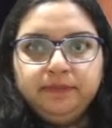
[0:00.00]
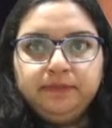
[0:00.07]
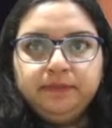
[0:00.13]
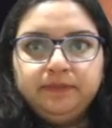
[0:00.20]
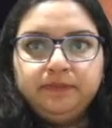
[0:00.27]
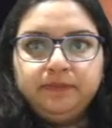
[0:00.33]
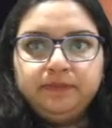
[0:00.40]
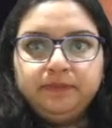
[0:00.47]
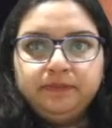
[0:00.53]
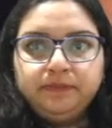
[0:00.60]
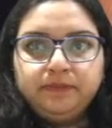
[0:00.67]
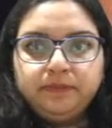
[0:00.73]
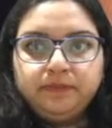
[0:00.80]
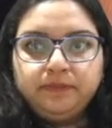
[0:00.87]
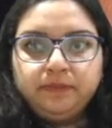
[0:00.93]

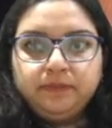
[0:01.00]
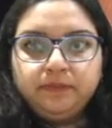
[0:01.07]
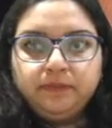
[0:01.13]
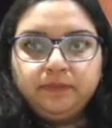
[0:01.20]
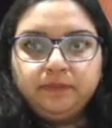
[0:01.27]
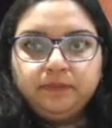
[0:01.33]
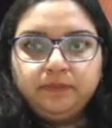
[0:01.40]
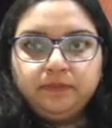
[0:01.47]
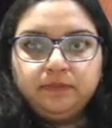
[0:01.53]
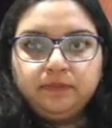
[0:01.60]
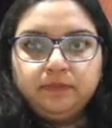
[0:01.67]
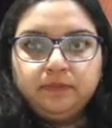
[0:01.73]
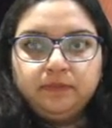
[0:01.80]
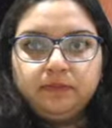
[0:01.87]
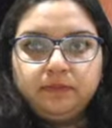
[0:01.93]

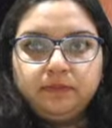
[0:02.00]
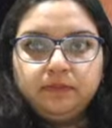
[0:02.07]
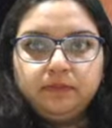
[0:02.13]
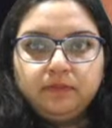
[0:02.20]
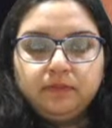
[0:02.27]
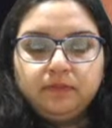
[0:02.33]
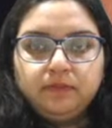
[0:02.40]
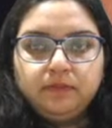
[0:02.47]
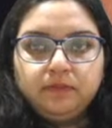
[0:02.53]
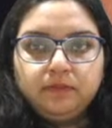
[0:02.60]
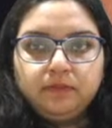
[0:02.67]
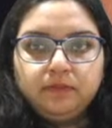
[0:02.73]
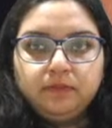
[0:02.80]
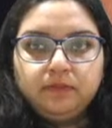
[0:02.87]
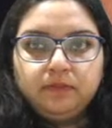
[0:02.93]

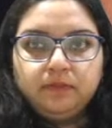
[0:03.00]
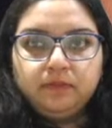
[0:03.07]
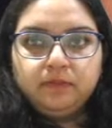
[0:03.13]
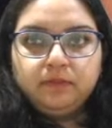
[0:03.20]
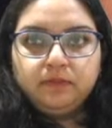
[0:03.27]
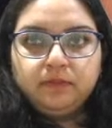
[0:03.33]
No one is speaking in this clip.